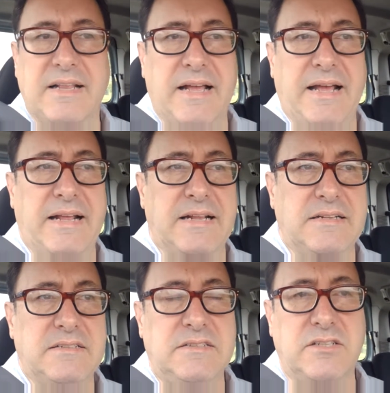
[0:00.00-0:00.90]

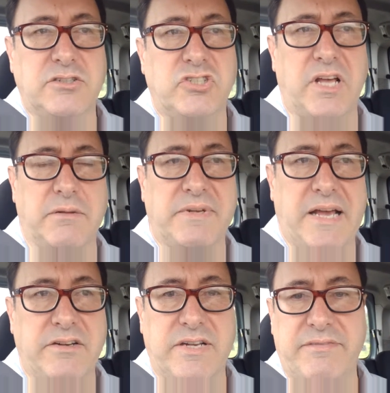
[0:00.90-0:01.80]
and to shut them
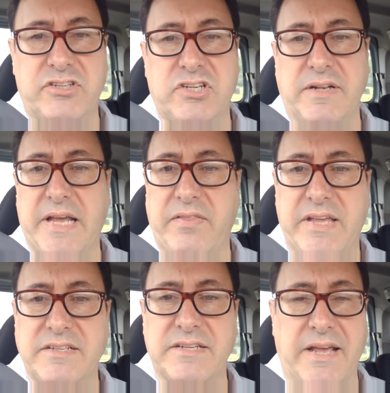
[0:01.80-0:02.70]
down, you'd have to shut down the
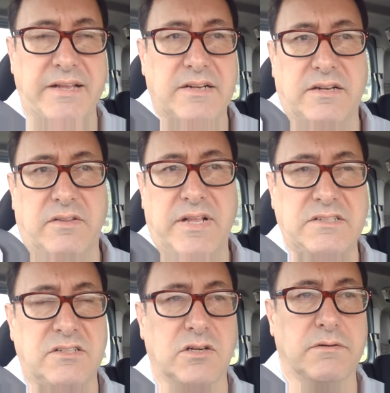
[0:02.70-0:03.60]
internet, and
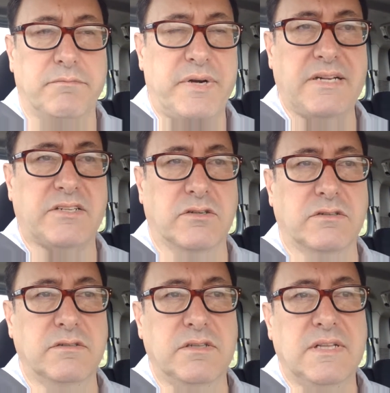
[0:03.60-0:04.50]
that's not practical.
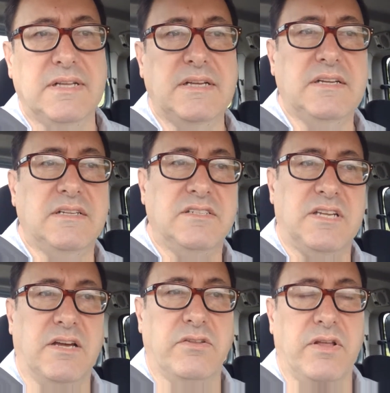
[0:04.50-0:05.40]

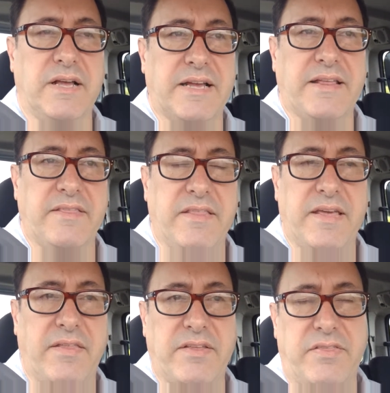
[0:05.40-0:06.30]
So again,
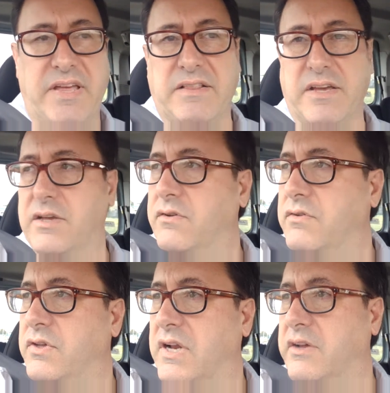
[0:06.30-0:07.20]
the other thing that you
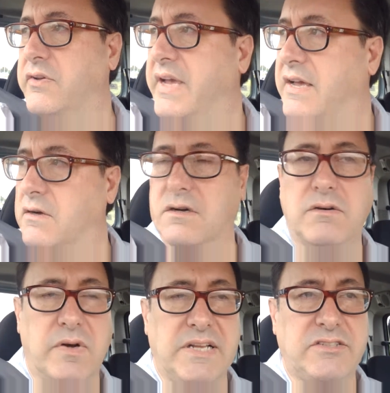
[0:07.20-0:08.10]
you know you hear, oh
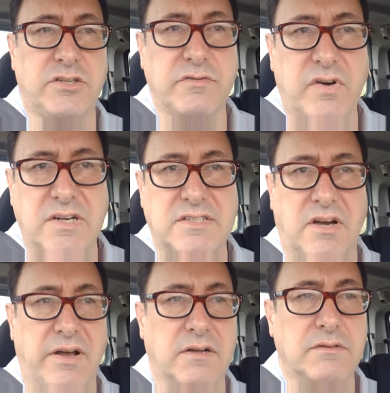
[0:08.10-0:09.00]
well, it's too
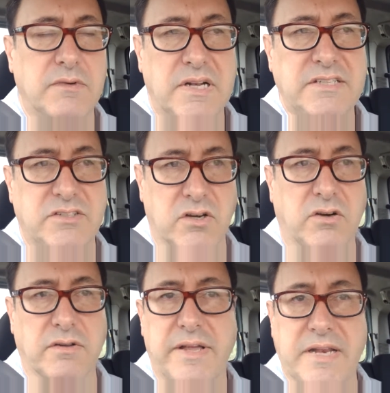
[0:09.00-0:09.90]
volatile. Well, it's
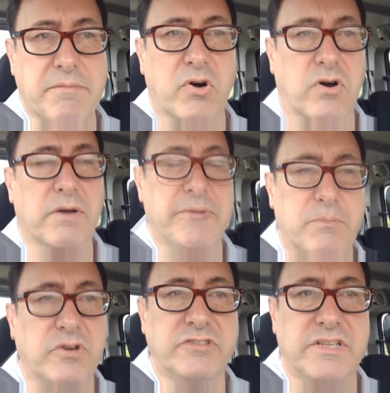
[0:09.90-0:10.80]
not anymore. I mean, it
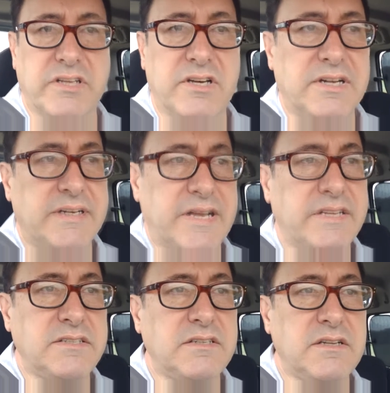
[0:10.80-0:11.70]
was in the early days.